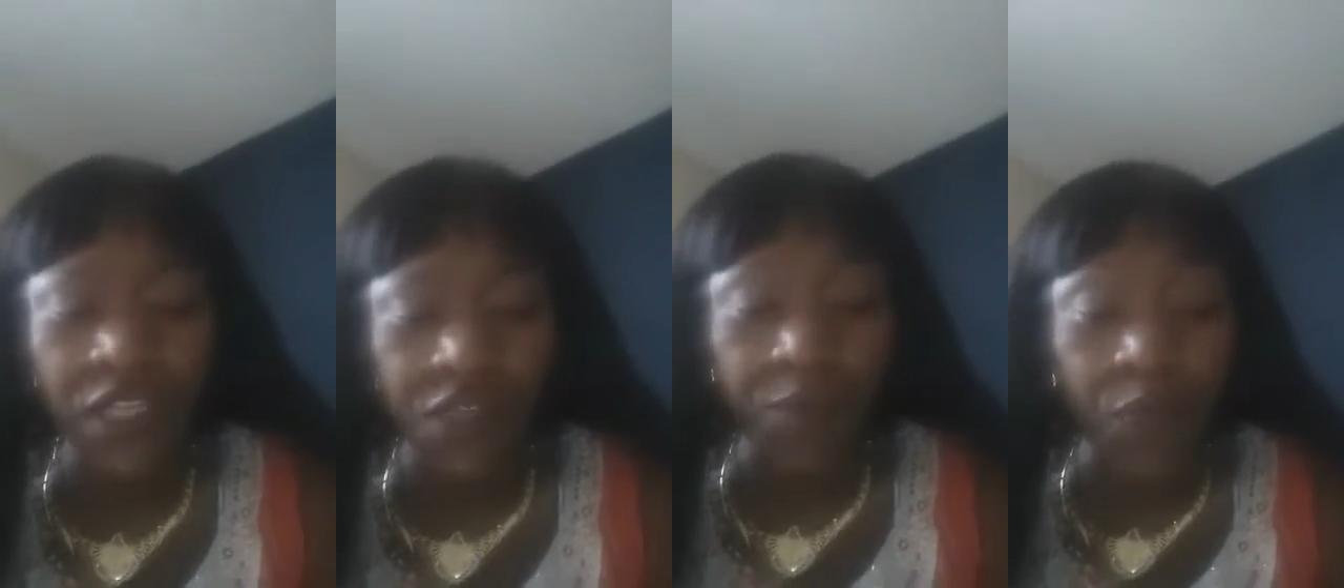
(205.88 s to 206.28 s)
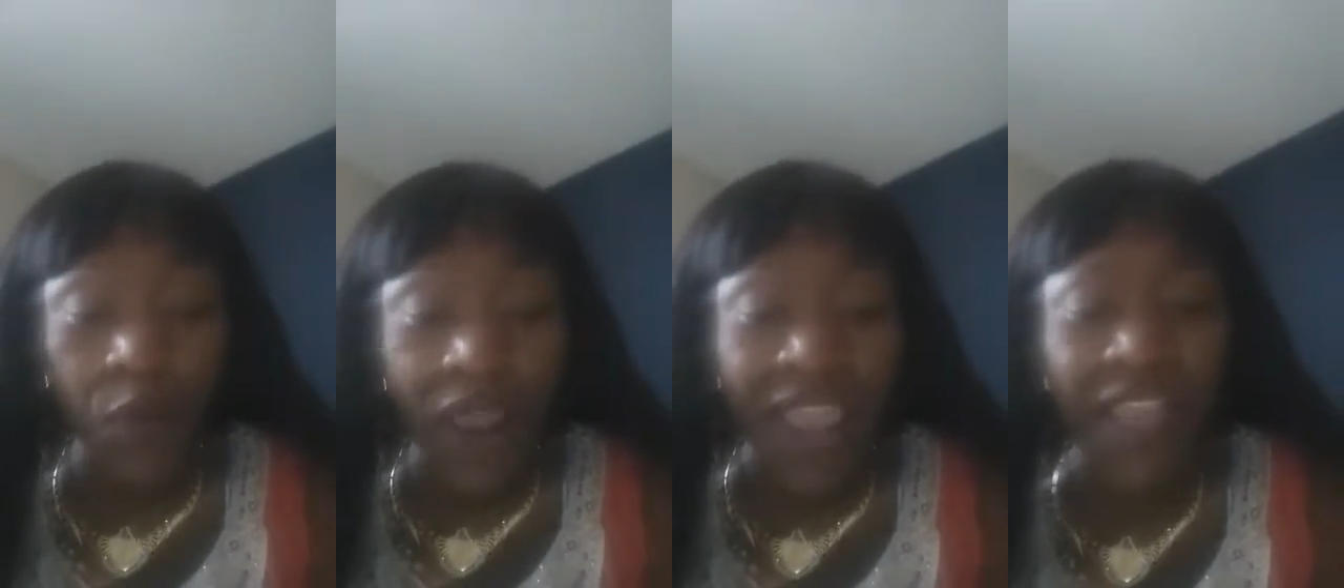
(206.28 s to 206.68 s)
need to
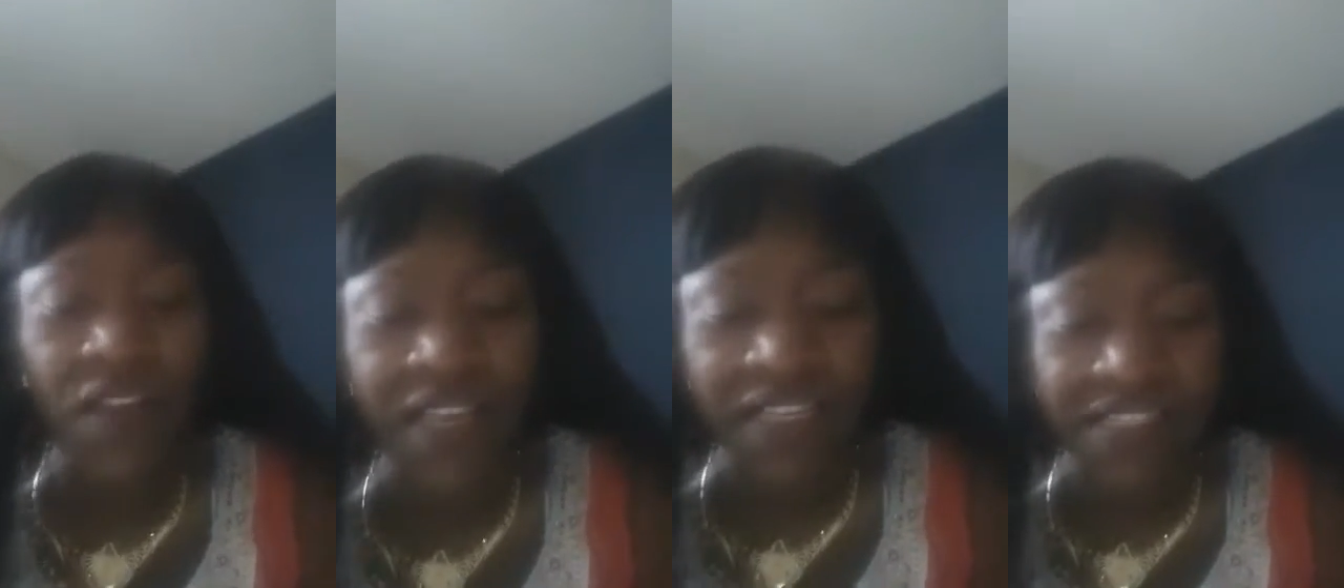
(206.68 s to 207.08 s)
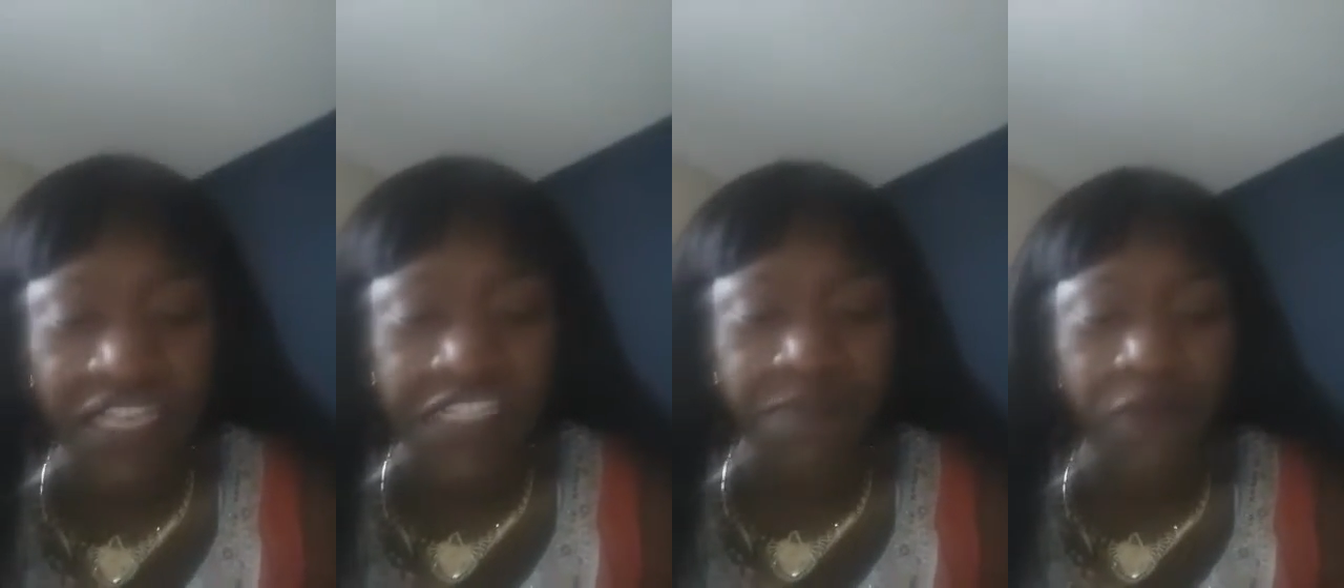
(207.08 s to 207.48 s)
pray against
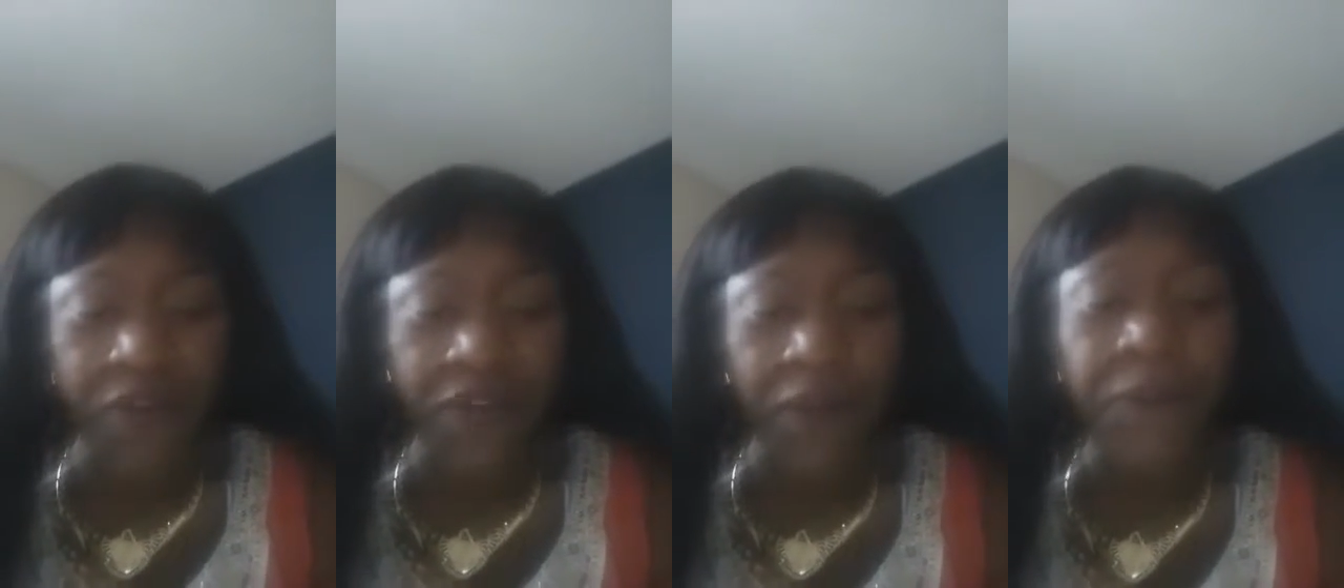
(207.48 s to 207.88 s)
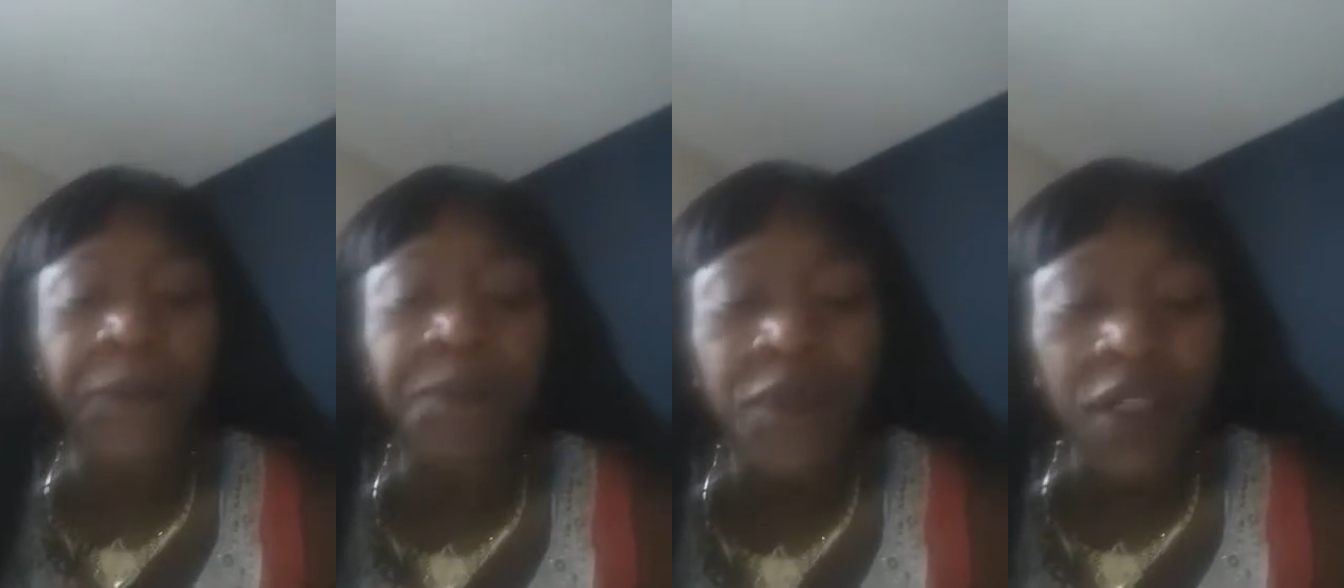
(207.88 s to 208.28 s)
that spirit.
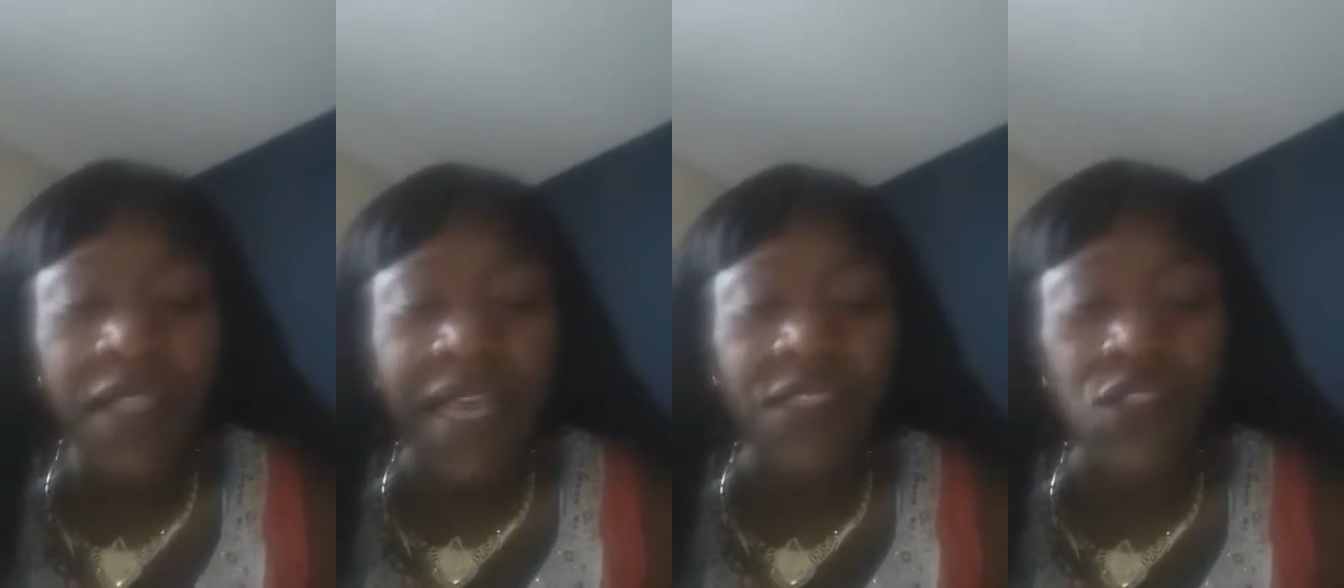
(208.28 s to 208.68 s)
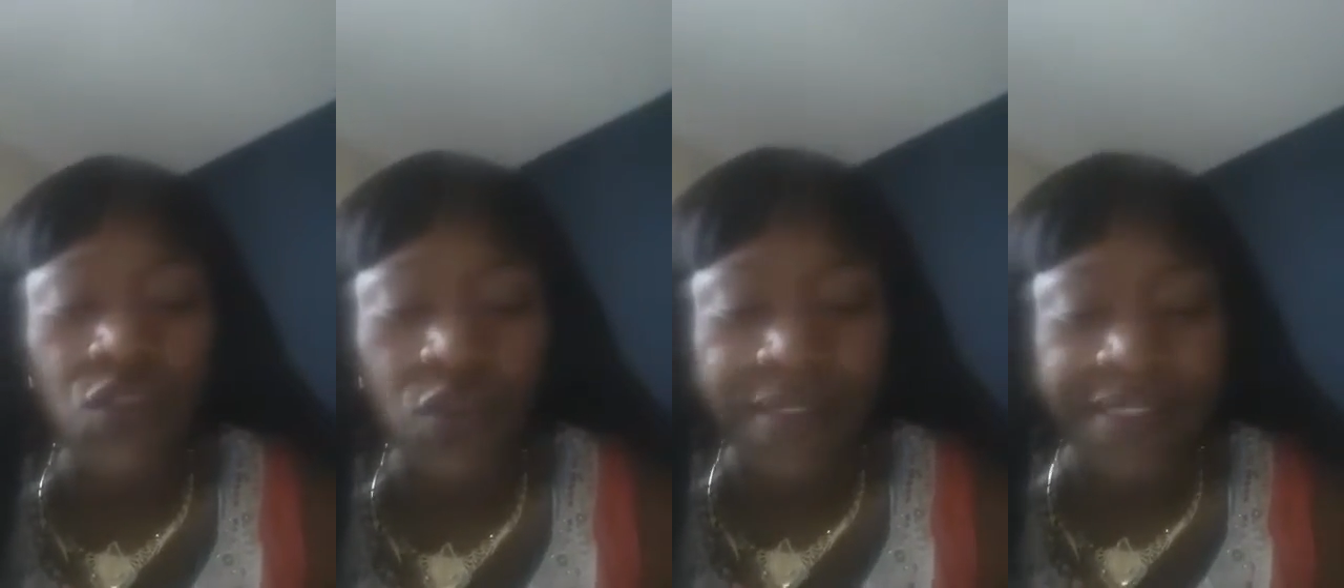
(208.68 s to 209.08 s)
Let
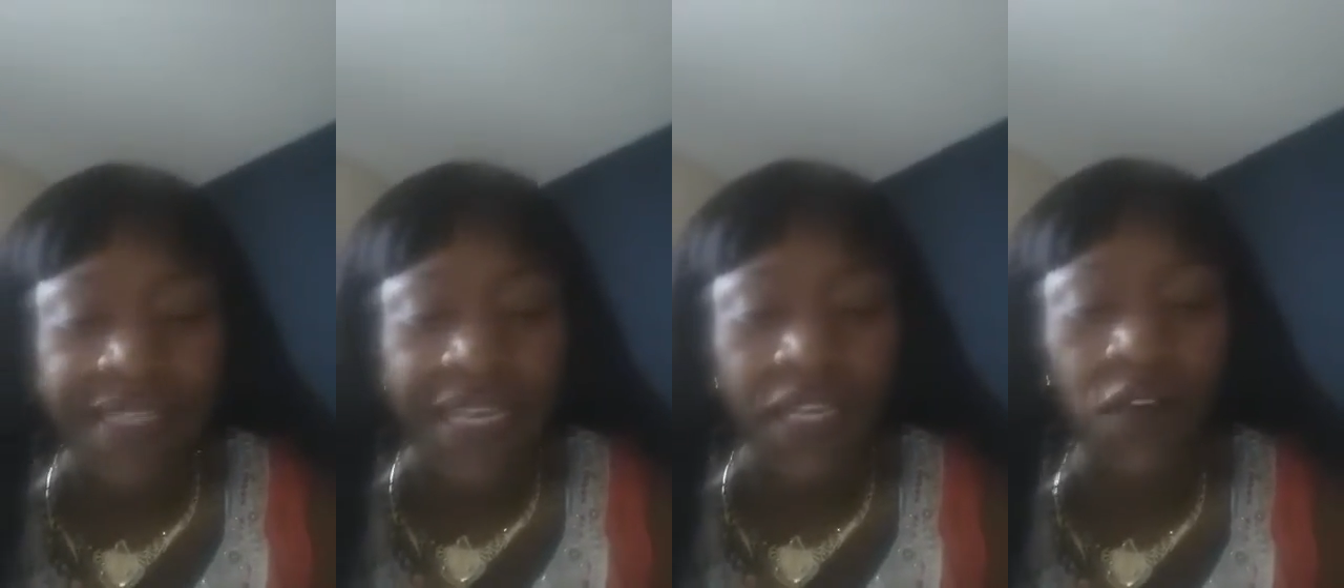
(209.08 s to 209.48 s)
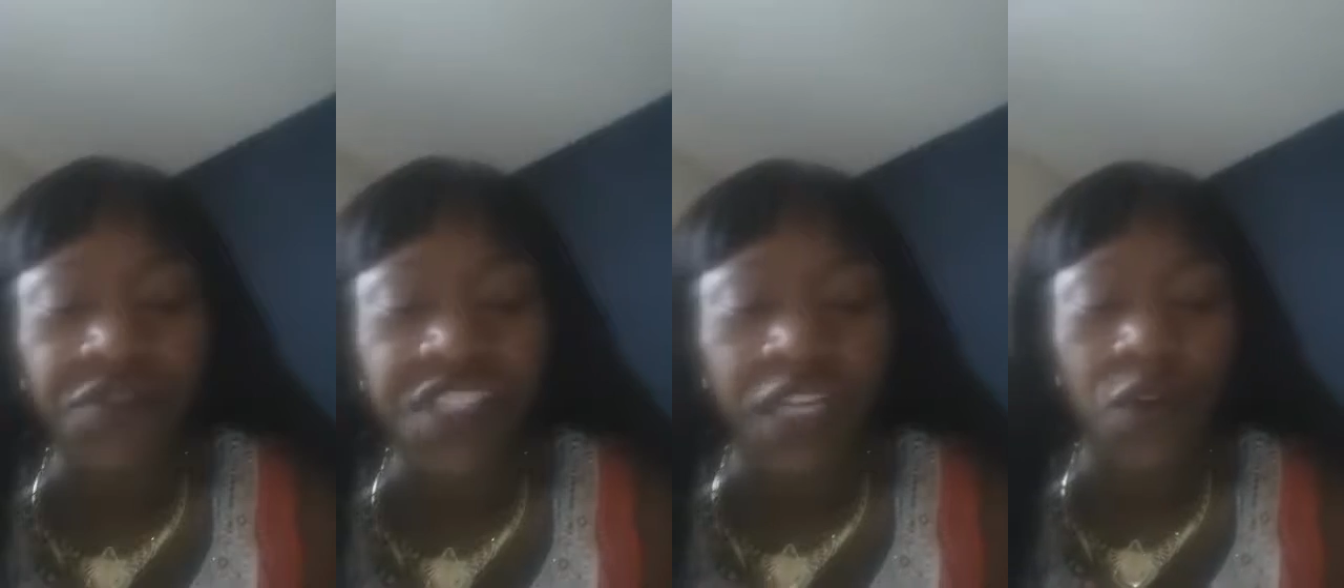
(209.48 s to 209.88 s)
the seed
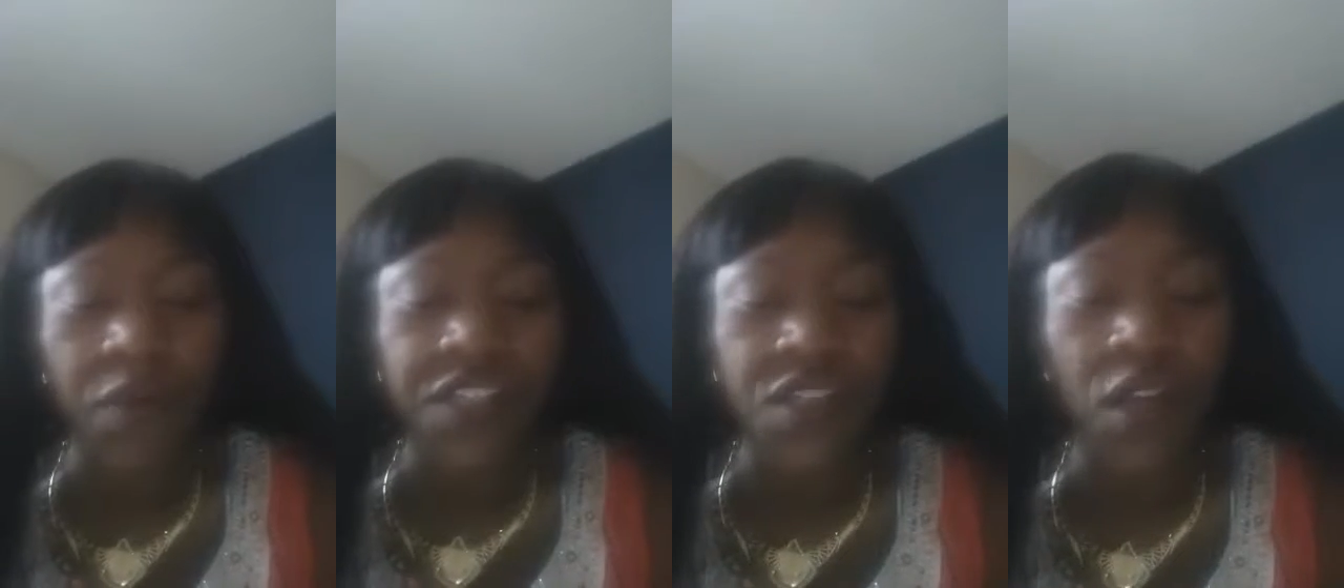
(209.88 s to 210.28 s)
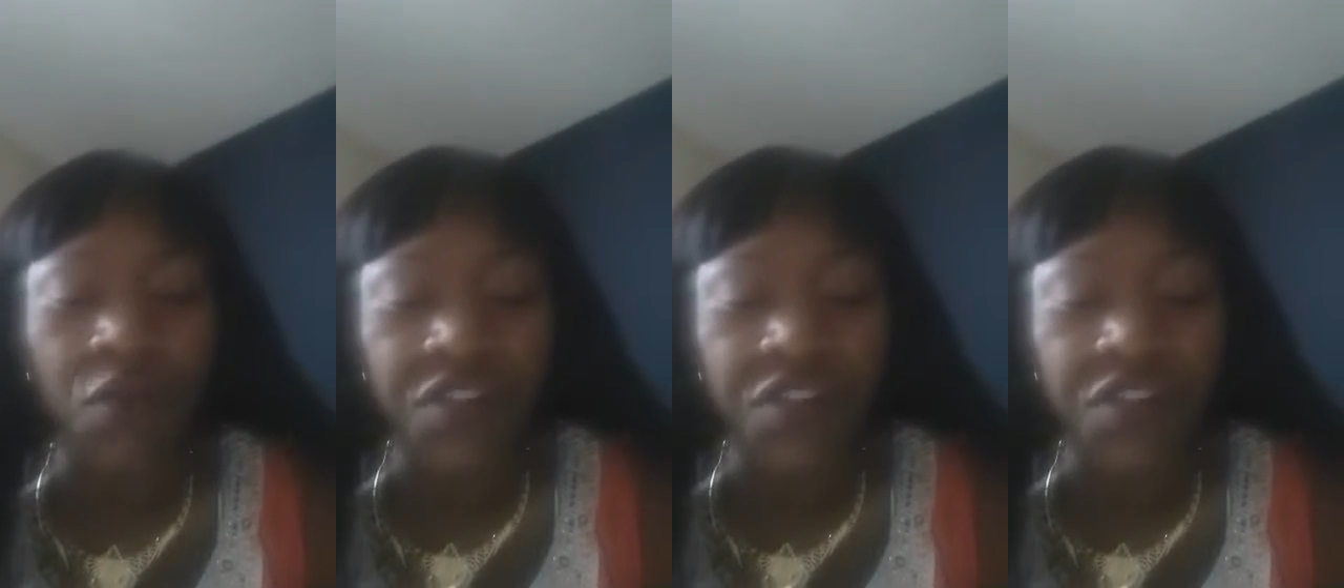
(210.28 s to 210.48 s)
of generational